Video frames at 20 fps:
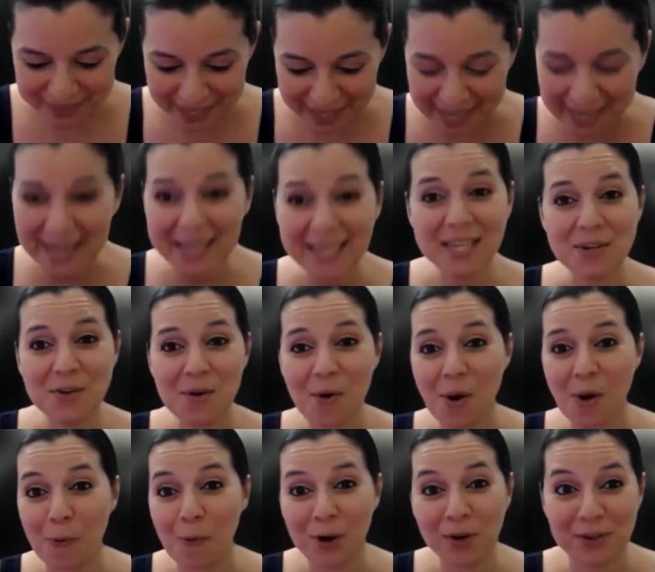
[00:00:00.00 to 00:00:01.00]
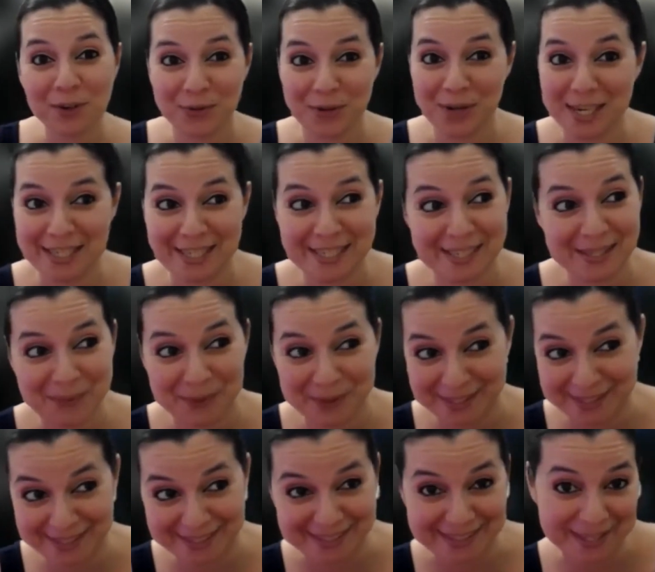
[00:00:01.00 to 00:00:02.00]
and I didn't know what direction it
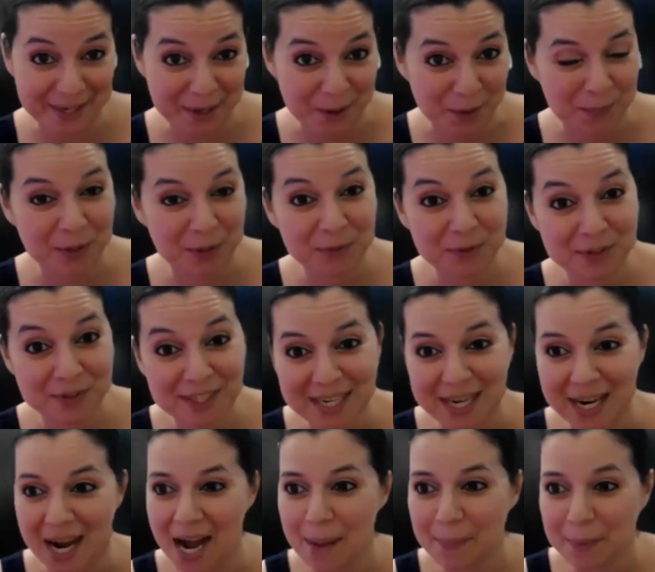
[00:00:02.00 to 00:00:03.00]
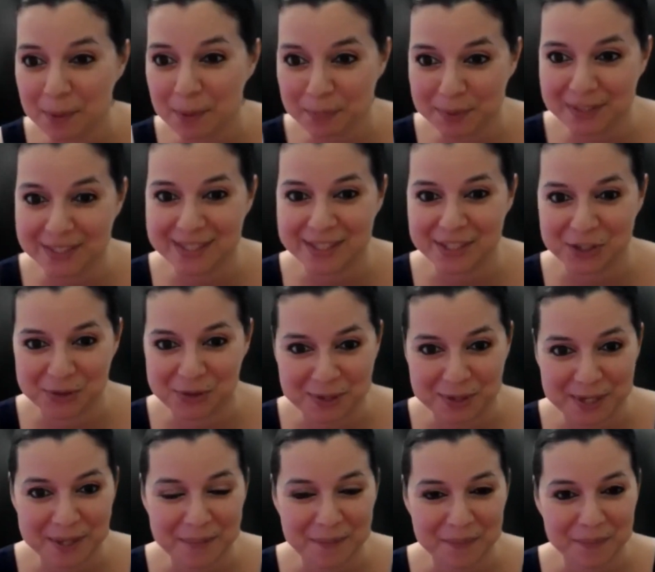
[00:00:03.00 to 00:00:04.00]
was going to go, but it was a comic book
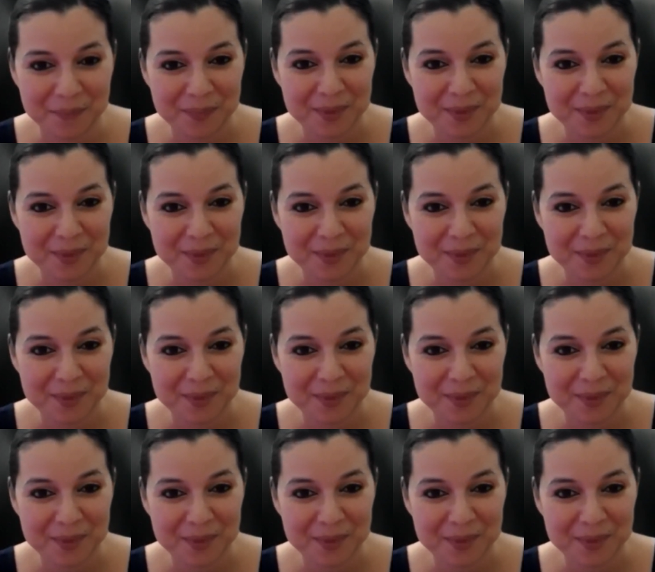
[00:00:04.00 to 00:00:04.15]
strip